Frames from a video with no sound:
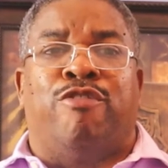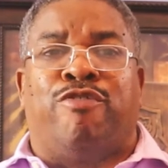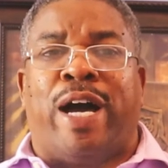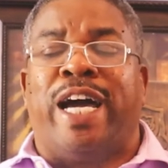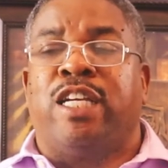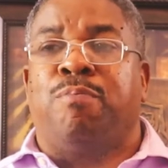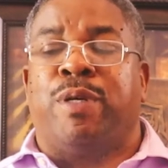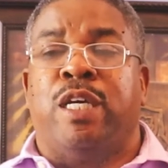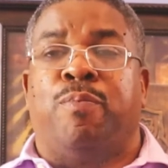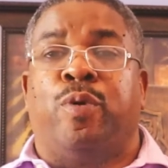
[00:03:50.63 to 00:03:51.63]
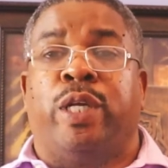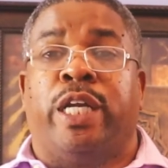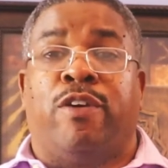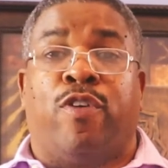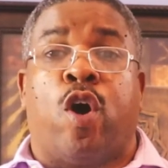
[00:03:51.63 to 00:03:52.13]
finding people that
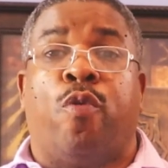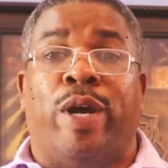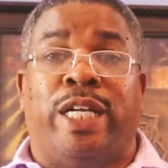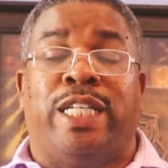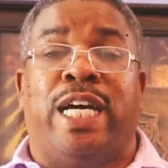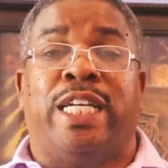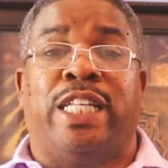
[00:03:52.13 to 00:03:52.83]
have already done